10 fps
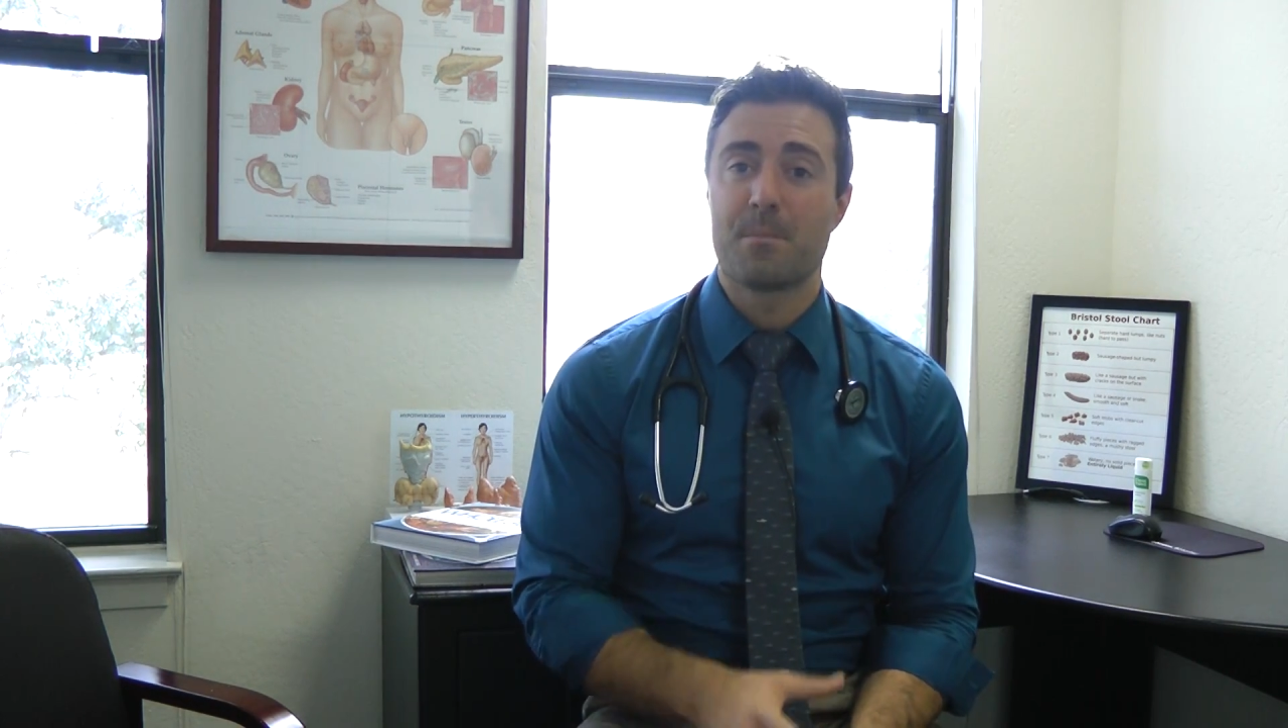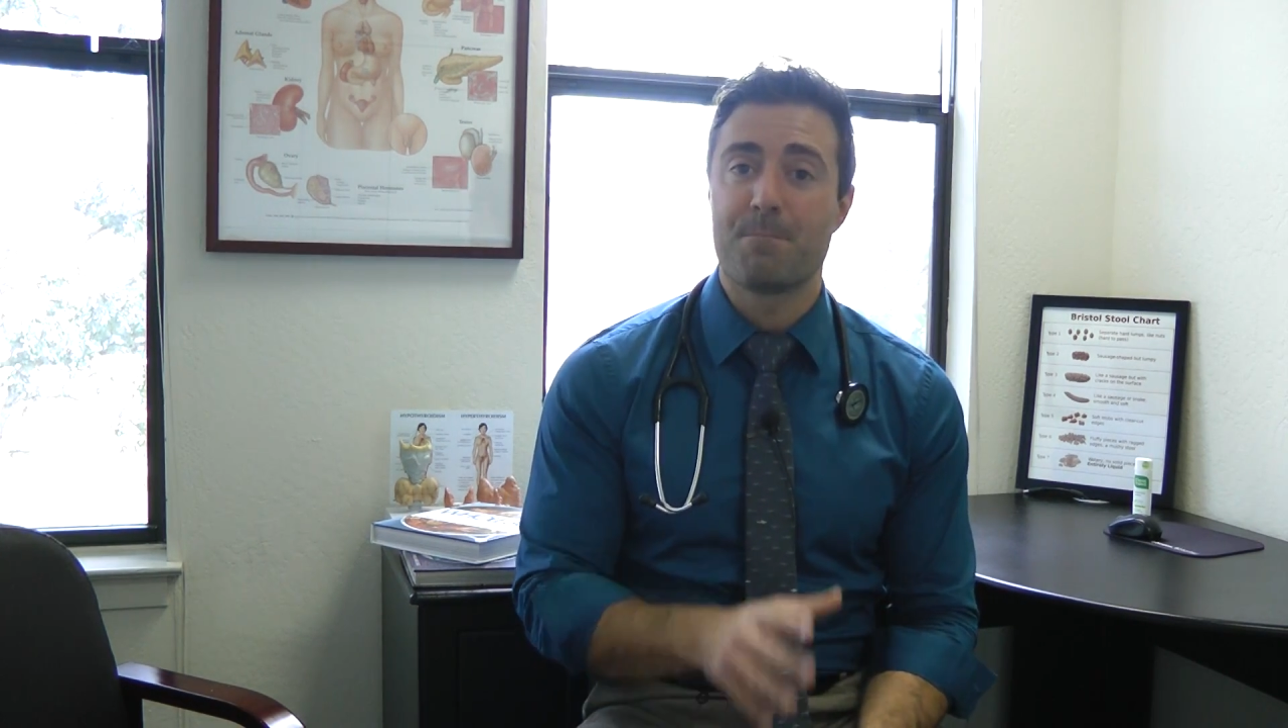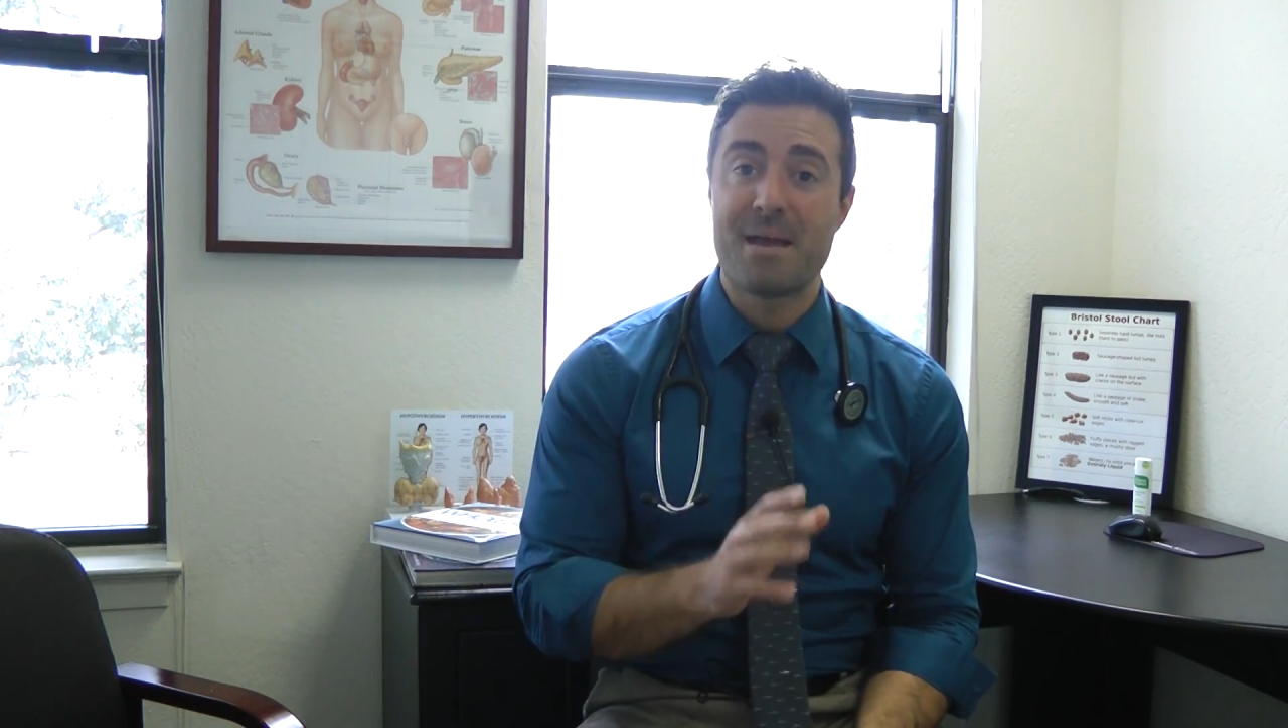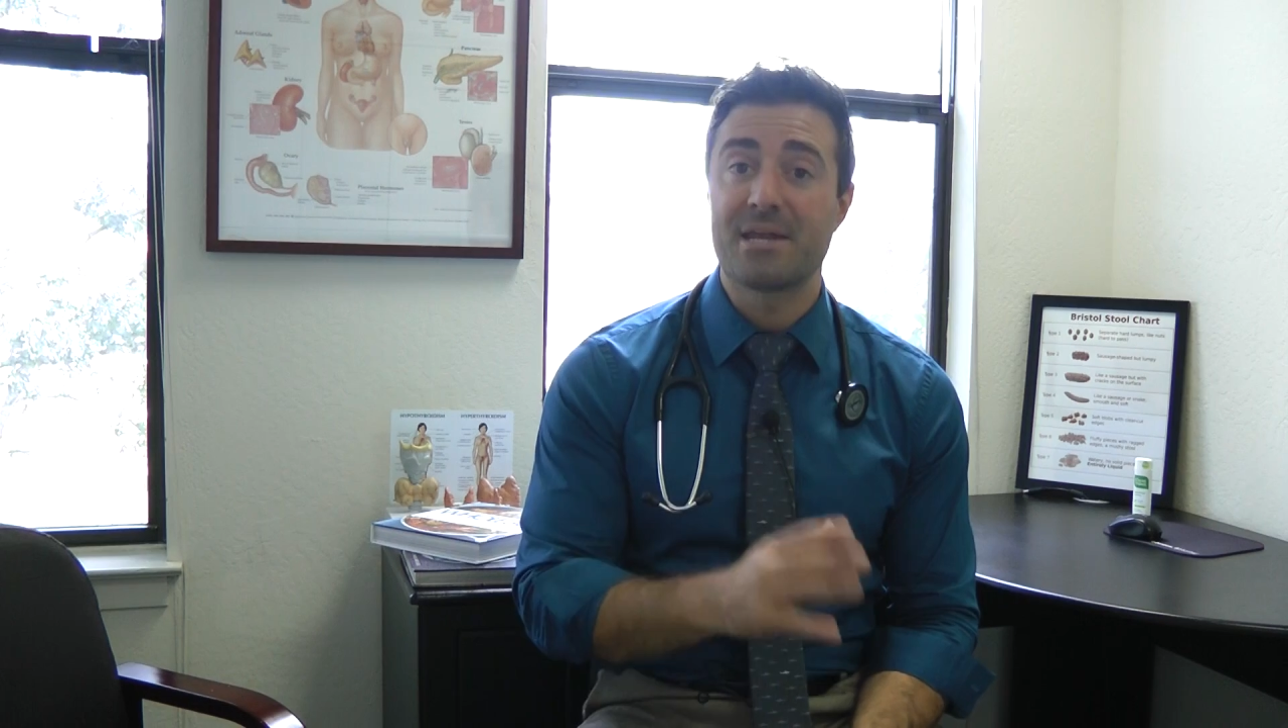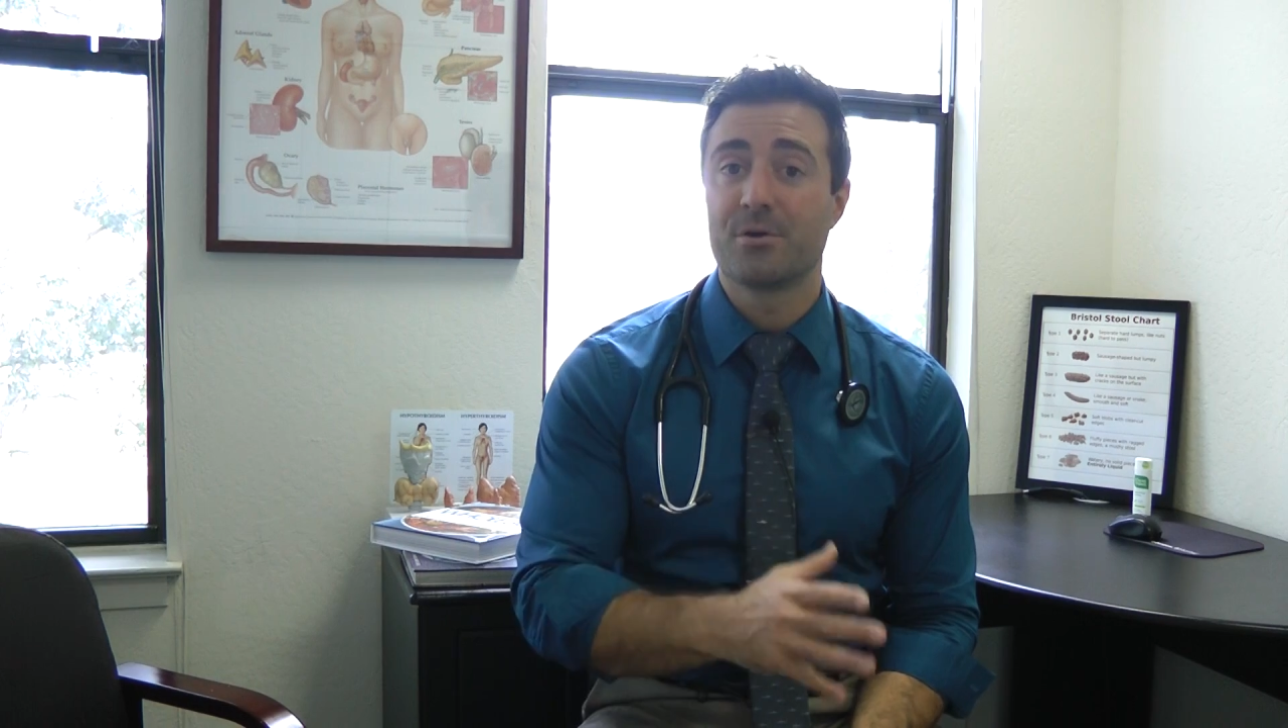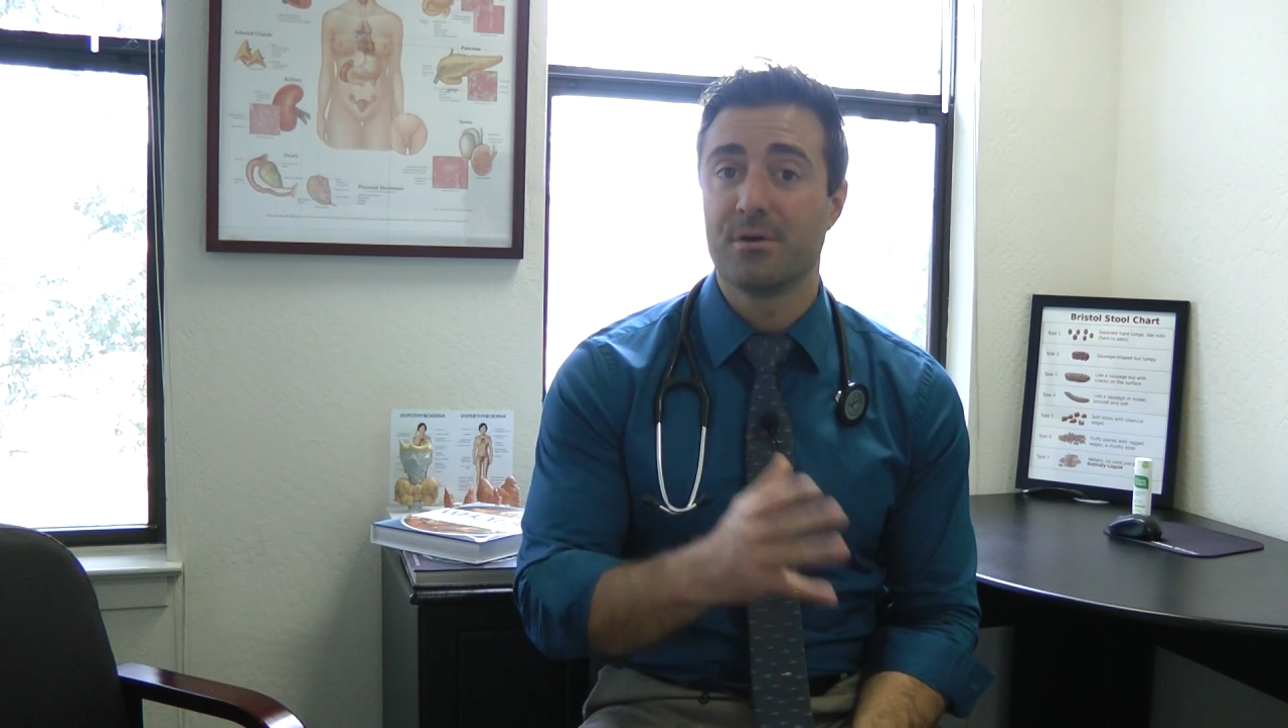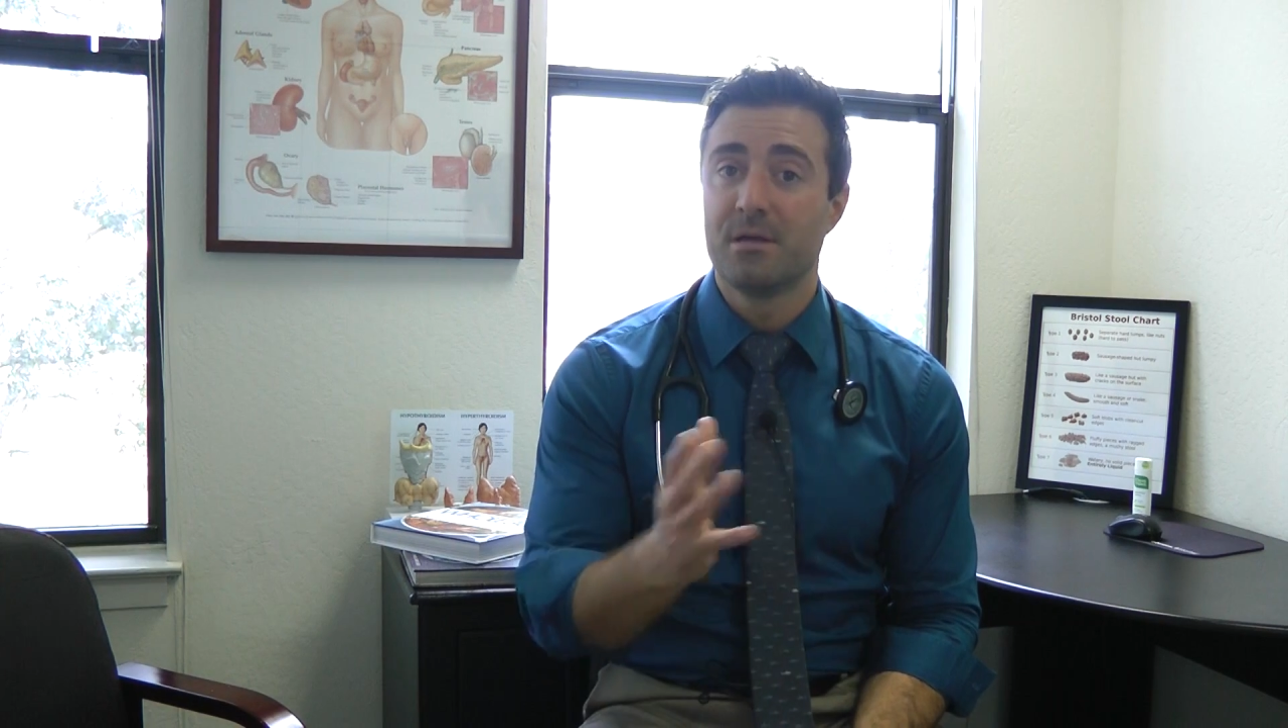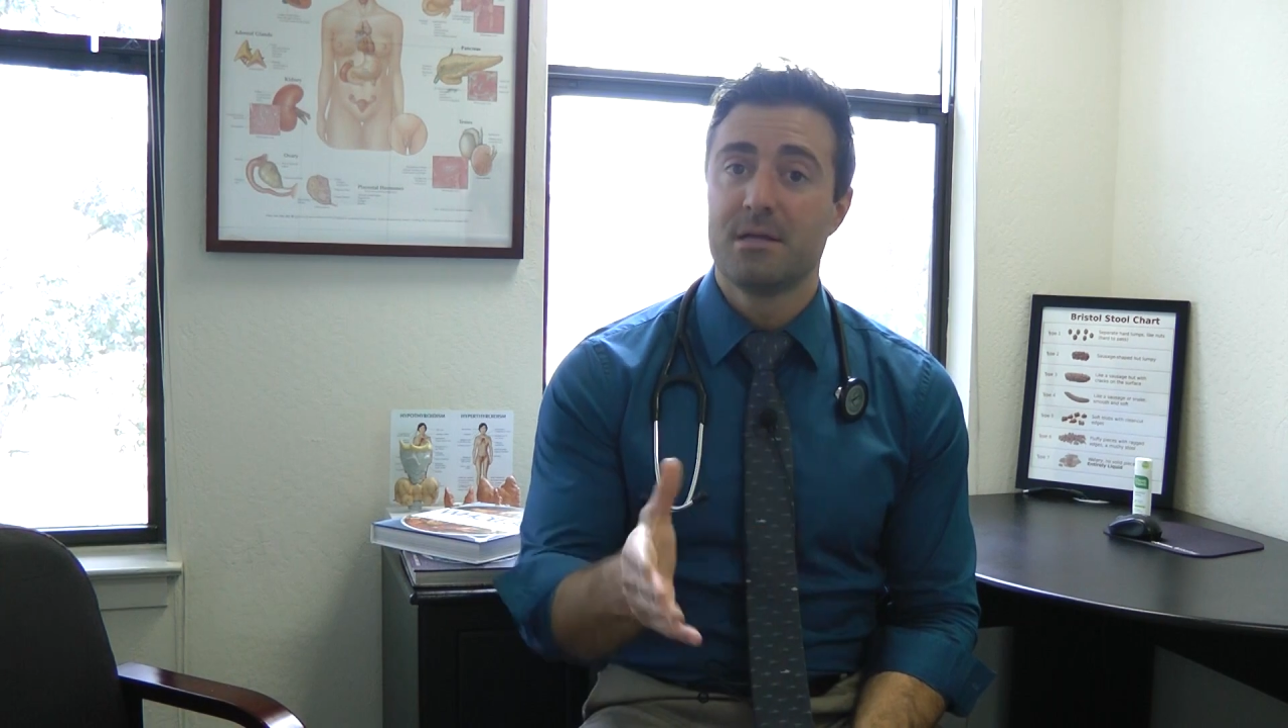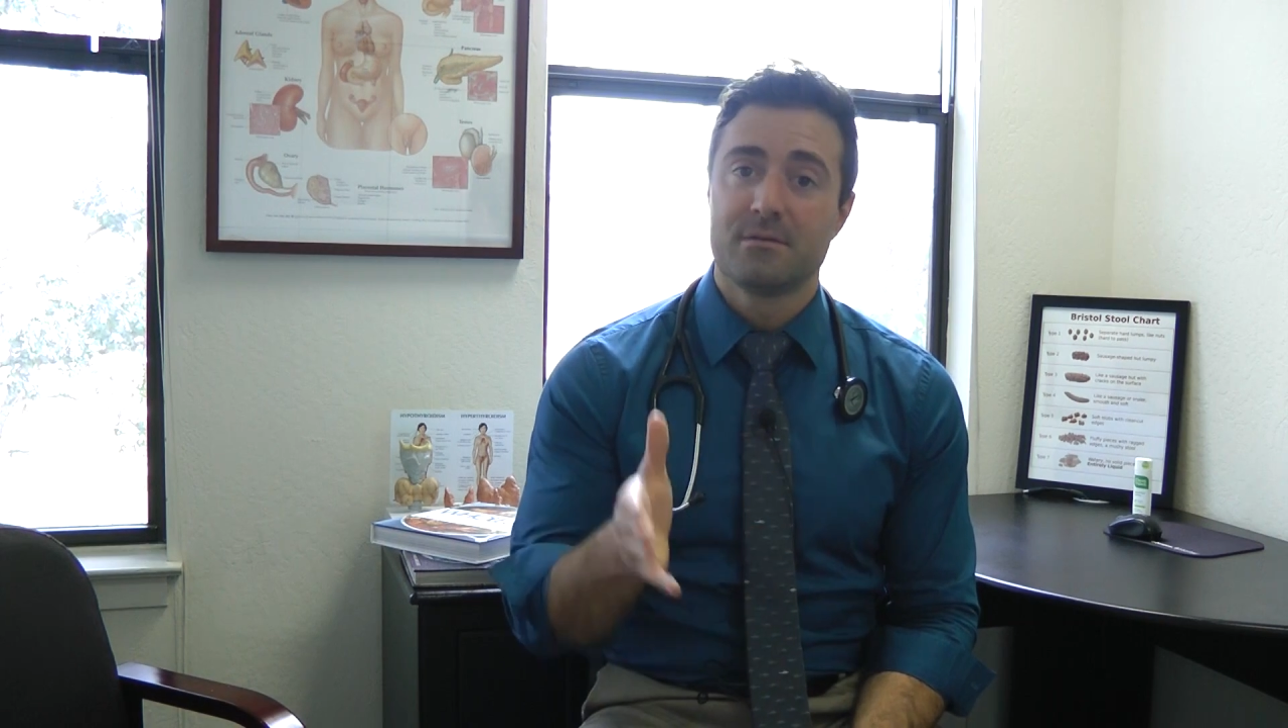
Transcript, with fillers: better